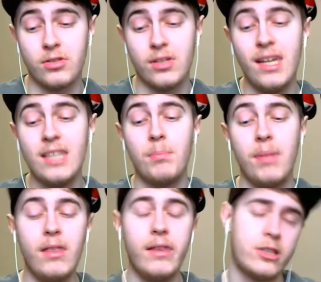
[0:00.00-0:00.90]
He has
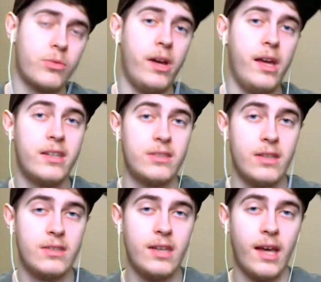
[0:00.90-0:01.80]
been this way
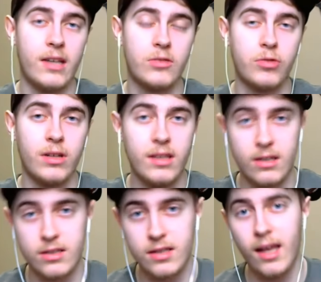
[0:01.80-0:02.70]
since he has
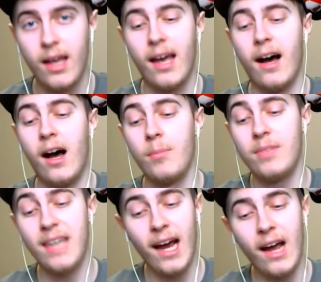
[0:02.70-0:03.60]
released. Yeah. Um,
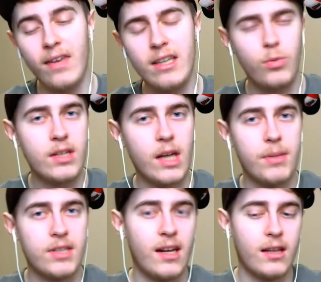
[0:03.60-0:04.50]
yeah, they tweaked up
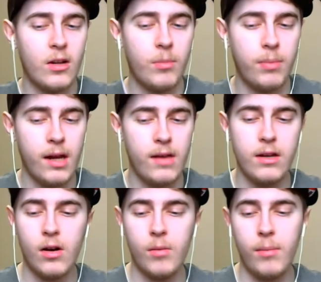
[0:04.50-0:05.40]
his kid a little bit, you
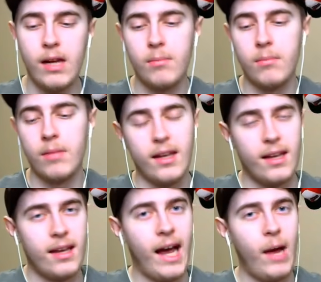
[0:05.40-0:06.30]
know, made him
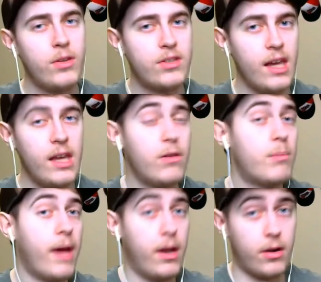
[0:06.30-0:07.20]
I would say even
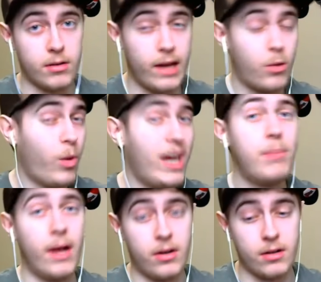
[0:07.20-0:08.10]
better, like way
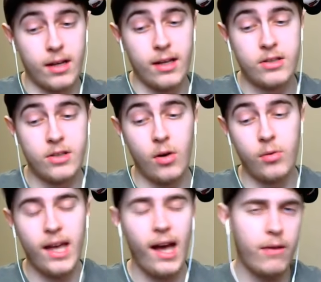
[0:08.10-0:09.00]
better. They so didn't
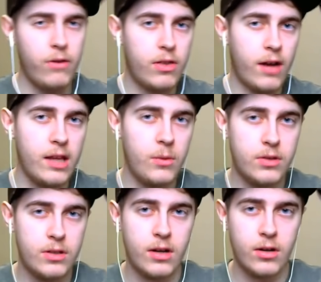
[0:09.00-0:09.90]
yeah, if you him. thought he was
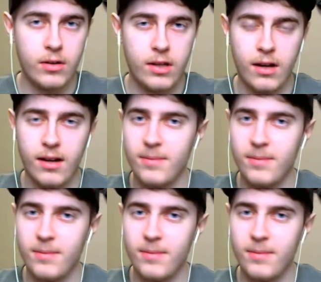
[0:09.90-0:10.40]
good early on.